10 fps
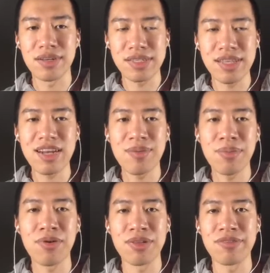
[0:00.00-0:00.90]
starting
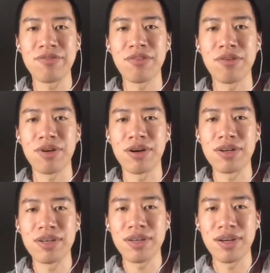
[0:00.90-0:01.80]
point for
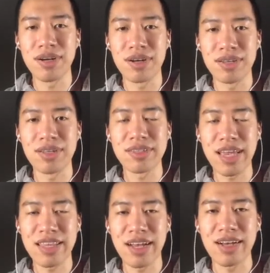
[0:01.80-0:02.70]
the
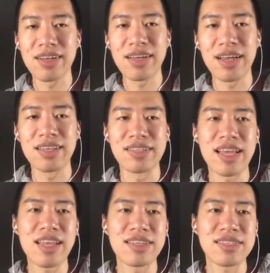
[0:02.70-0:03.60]
data, and
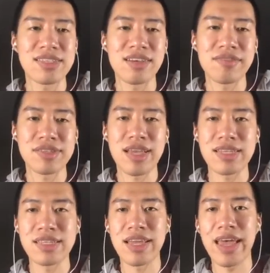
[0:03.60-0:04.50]
that is serves
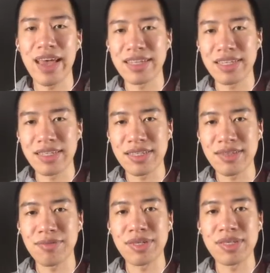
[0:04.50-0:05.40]
as the
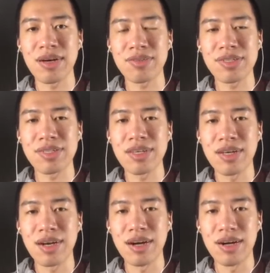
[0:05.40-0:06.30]
edges without
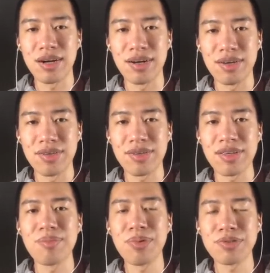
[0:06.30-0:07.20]

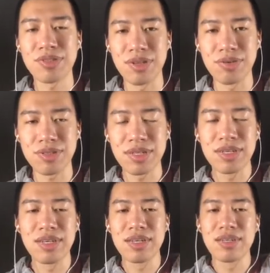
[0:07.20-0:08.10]
input node.
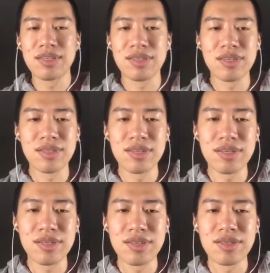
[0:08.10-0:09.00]

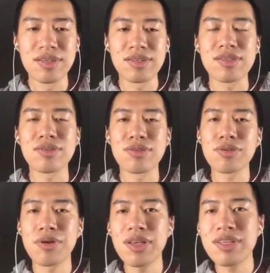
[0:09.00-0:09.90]
So to
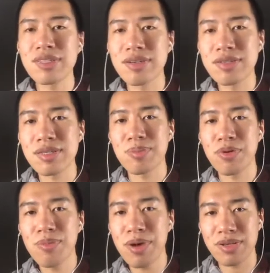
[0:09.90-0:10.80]
create those
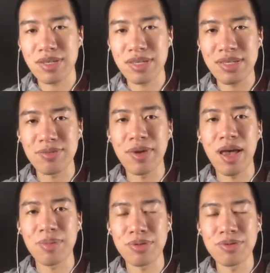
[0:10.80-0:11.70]
blue boxes, we
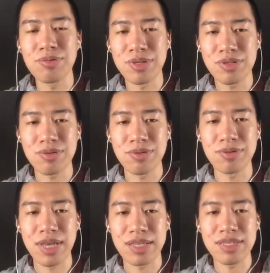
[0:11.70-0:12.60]
have two ways to
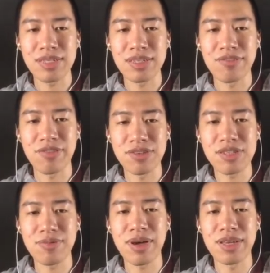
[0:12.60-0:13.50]
do that. The
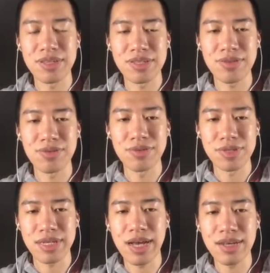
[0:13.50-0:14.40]
first one is to
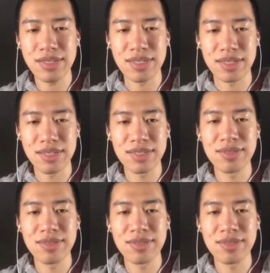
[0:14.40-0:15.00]
use constant.